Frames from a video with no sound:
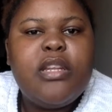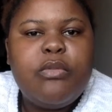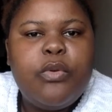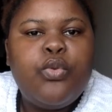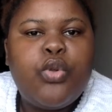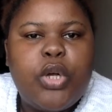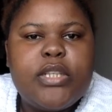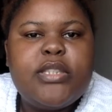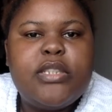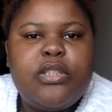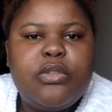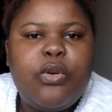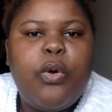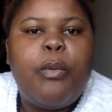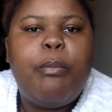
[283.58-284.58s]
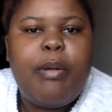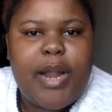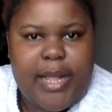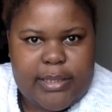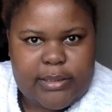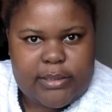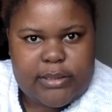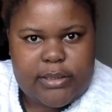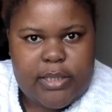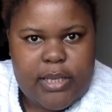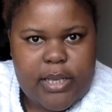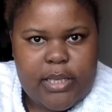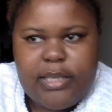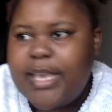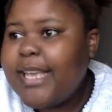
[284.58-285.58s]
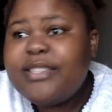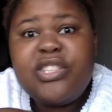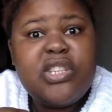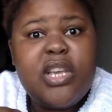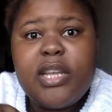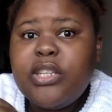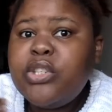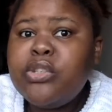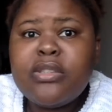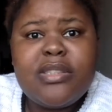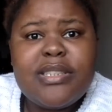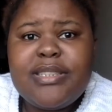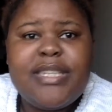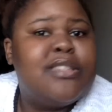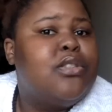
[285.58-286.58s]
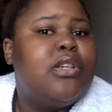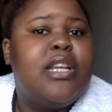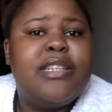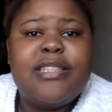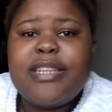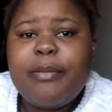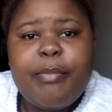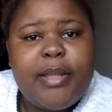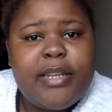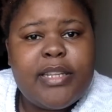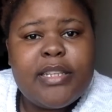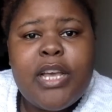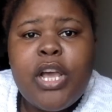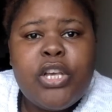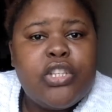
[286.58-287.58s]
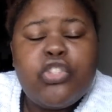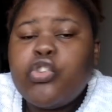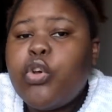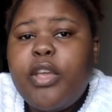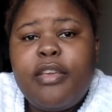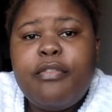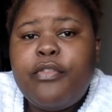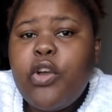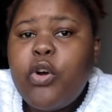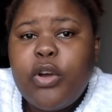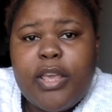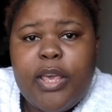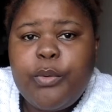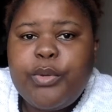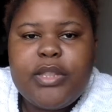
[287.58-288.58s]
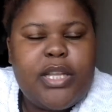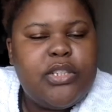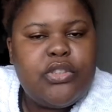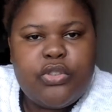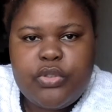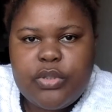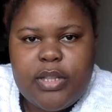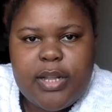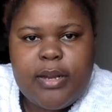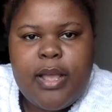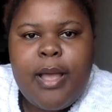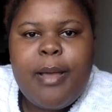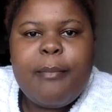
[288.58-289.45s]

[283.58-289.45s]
will cause it to go blunt. Yes, you can use it, yes, you can sharpen it. So if you're okay with that, you do that.